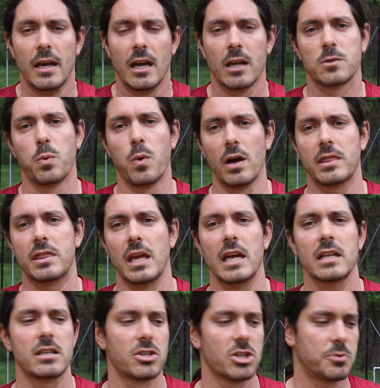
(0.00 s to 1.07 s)
That's one
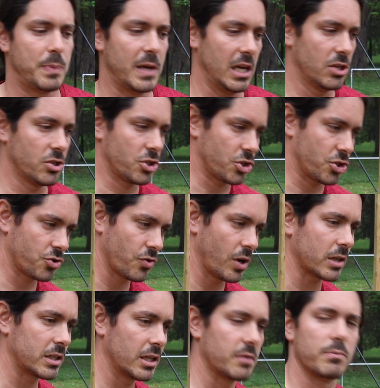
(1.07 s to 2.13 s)
thing to just be
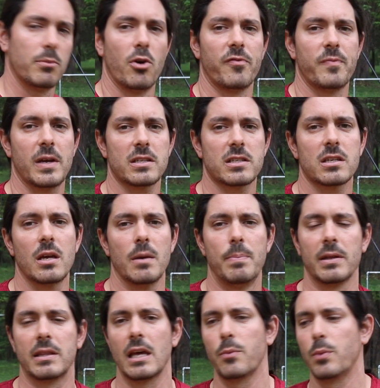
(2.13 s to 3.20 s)
instructed movements,
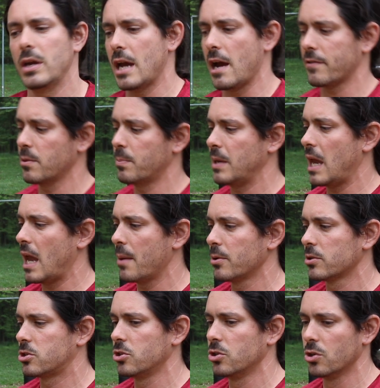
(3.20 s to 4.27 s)
but then we have to be
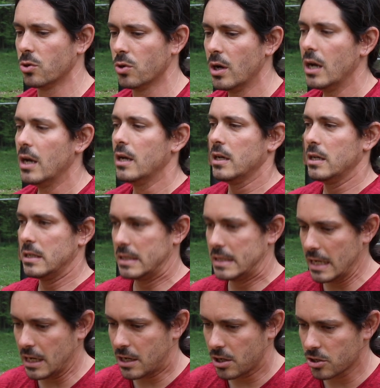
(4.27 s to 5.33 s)
able to
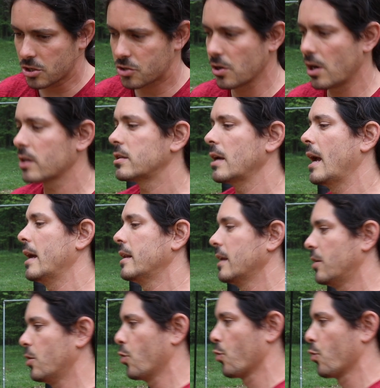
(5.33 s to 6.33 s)
deconstruct and then